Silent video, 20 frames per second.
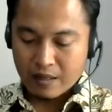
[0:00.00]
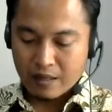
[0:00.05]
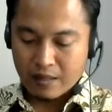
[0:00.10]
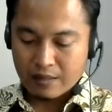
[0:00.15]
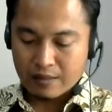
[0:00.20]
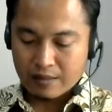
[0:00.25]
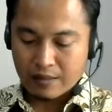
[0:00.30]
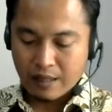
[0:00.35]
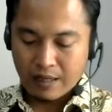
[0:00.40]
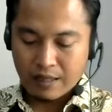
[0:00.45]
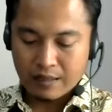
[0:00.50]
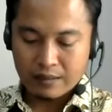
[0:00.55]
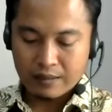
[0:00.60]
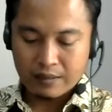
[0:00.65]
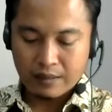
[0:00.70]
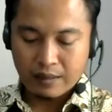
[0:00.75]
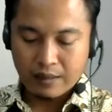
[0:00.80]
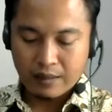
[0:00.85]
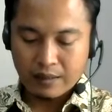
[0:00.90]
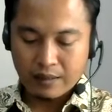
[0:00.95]
Her
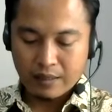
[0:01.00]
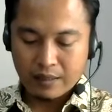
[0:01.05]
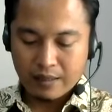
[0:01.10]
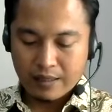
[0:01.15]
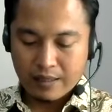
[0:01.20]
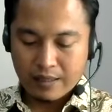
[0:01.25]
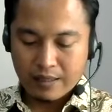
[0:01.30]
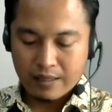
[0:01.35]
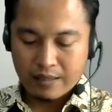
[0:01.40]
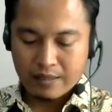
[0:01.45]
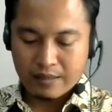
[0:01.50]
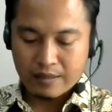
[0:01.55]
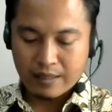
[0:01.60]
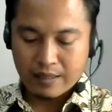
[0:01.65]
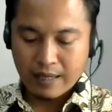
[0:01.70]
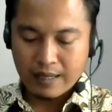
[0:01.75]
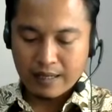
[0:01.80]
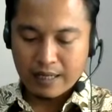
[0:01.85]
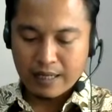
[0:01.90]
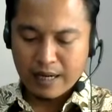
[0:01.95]
title, it is
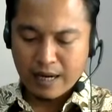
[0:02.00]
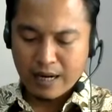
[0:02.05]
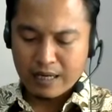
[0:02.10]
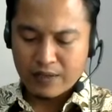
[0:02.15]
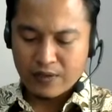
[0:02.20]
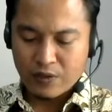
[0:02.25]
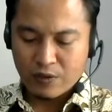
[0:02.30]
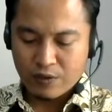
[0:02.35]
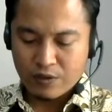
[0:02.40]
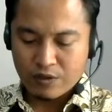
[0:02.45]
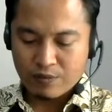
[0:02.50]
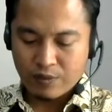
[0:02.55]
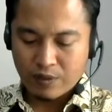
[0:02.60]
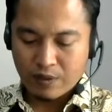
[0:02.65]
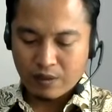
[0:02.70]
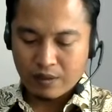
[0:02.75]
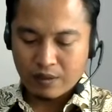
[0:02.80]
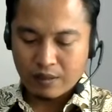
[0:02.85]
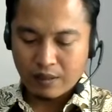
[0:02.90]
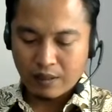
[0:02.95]
Arirang News
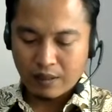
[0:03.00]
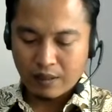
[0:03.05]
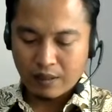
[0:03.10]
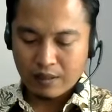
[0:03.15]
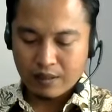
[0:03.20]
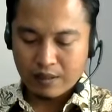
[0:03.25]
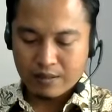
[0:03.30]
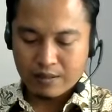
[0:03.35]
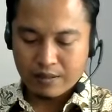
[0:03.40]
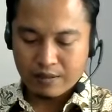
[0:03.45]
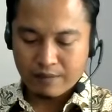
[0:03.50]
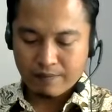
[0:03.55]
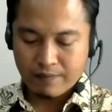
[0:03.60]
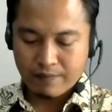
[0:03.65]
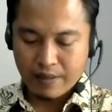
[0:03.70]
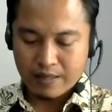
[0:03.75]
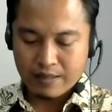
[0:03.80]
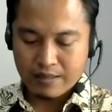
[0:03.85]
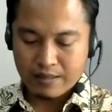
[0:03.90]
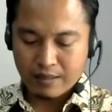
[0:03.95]
Portal as a
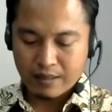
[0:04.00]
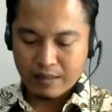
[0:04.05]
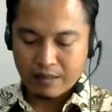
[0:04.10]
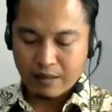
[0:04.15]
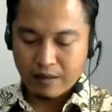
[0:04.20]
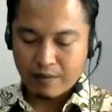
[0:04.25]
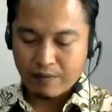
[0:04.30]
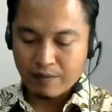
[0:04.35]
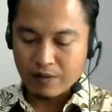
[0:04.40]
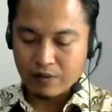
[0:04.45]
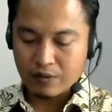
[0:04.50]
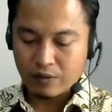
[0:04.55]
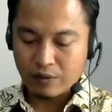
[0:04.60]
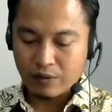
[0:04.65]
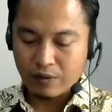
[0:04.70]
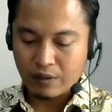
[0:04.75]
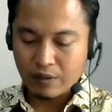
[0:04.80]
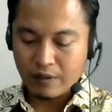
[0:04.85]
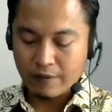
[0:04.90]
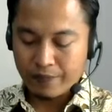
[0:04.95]
Basic Grammar
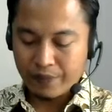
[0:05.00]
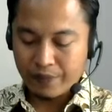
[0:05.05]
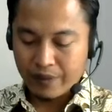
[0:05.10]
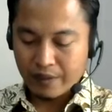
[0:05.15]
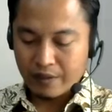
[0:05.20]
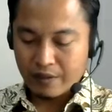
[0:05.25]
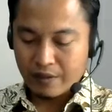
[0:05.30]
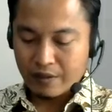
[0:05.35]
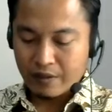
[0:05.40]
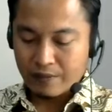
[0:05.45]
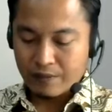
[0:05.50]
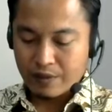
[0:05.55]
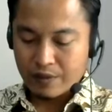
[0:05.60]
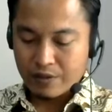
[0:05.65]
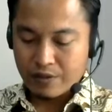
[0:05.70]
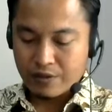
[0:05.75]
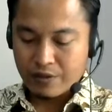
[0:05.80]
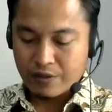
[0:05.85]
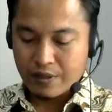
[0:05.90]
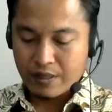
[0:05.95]
Tool for
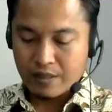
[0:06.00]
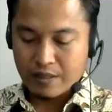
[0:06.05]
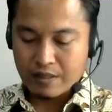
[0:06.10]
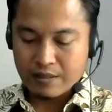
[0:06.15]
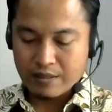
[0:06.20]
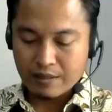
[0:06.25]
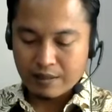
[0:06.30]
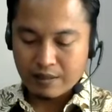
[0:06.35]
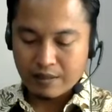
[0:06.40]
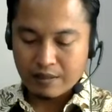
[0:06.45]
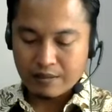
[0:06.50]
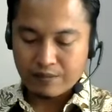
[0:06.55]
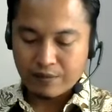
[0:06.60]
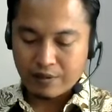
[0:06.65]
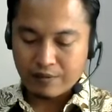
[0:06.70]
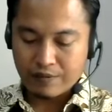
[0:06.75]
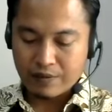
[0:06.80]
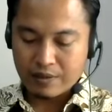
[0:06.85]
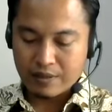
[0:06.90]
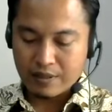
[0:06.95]
Students English
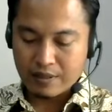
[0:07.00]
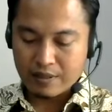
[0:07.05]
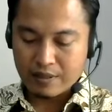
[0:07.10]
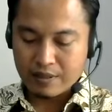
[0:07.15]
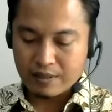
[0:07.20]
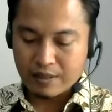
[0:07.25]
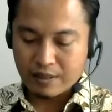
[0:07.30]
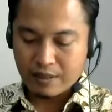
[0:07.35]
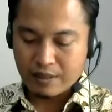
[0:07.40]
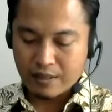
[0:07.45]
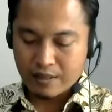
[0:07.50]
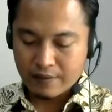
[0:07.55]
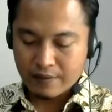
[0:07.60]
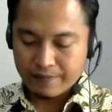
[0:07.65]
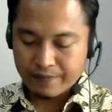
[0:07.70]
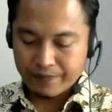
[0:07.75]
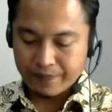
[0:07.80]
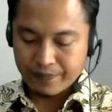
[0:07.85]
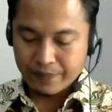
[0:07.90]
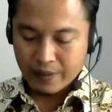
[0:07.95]
Proficiency.
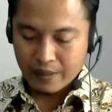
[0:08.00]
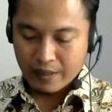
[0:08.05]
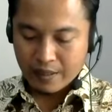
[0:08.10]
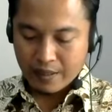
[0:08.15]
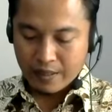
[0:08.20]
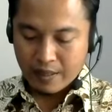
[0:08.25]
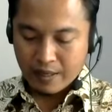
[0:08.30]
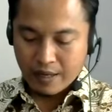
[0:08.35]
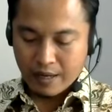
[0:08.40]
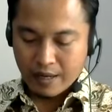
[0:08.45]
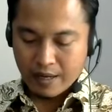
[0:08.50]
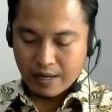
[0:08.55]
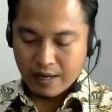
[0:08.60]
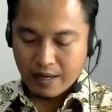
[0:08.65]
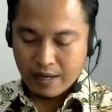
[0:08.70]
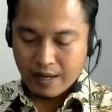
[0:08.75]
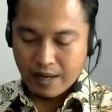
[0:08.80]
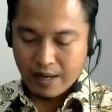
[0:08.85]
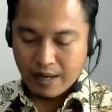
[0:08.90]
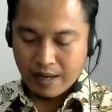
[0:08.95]

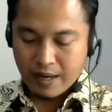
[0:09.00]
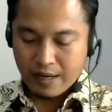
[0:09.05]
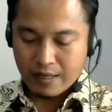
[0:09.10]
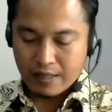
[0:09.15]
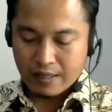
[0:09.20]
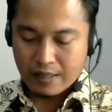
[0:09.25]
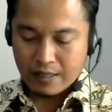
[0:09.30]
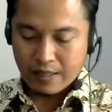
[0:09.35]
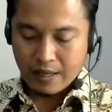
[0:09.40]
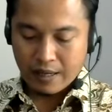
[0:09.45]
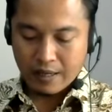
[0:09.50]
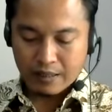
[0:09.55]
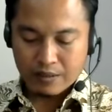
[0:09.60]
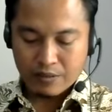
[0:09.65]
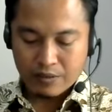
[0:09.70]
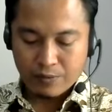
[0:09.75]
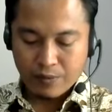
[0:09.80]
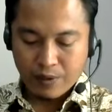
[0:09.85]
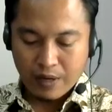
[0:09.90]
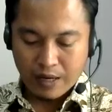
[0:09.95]
And then
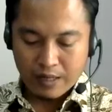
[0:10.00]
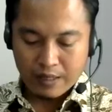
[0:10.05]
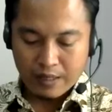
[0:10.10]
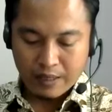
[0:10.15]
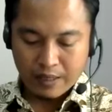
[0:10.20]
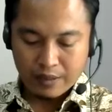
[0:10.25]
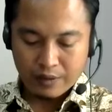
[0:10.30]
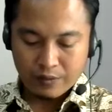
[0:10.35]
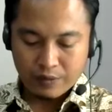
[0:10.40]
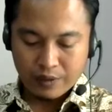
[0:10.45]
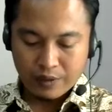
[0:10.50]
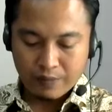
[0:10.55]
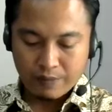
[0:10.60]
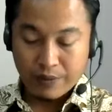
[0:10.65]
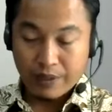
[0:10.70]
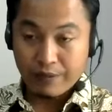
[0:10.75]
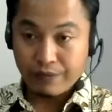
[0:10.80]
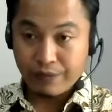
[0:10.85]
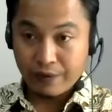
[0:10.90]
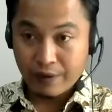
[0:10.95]
next one, it will
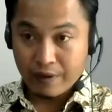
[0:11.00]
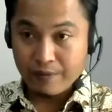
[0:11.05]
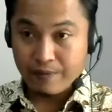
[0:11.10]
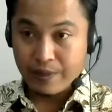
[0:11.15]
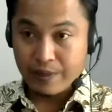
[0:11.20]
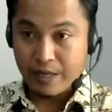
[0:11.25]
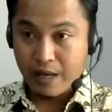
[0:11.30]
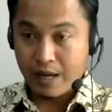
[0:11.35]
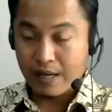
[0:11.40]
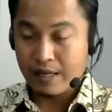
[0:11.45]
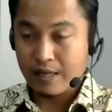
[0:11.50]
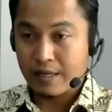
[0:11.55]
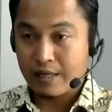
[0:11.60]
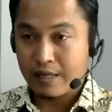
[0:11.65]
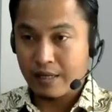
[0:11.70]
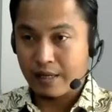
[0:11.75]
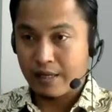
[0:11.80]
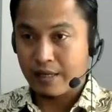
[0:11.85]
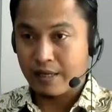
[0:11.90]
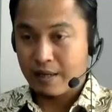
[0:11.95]
be Fabi
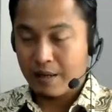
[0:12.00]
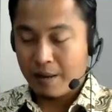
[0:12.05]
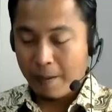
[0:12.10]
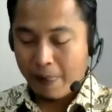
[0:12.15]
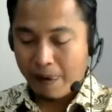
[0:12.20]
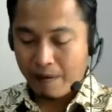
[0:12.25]
Ardini.